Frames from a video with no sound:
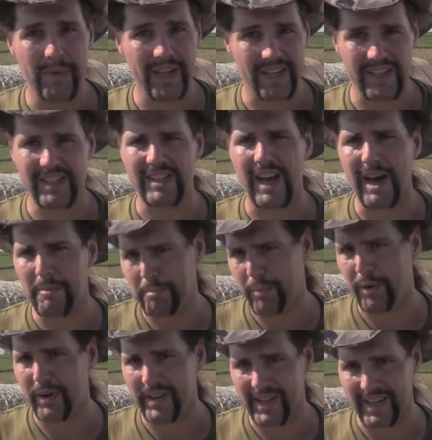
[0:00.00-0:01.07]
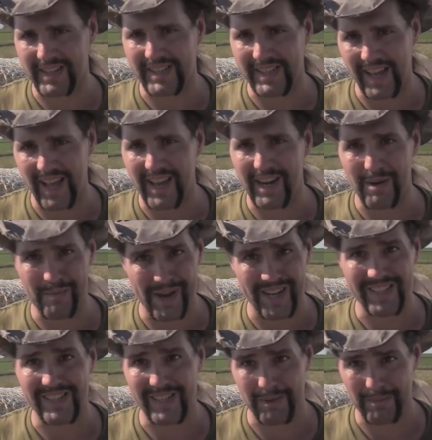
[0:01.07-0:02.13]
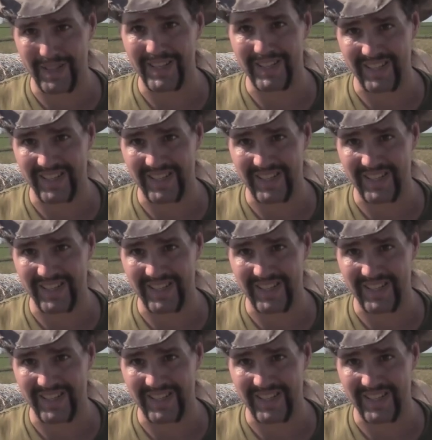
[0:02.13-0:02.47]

because I'm pretty excited about some of this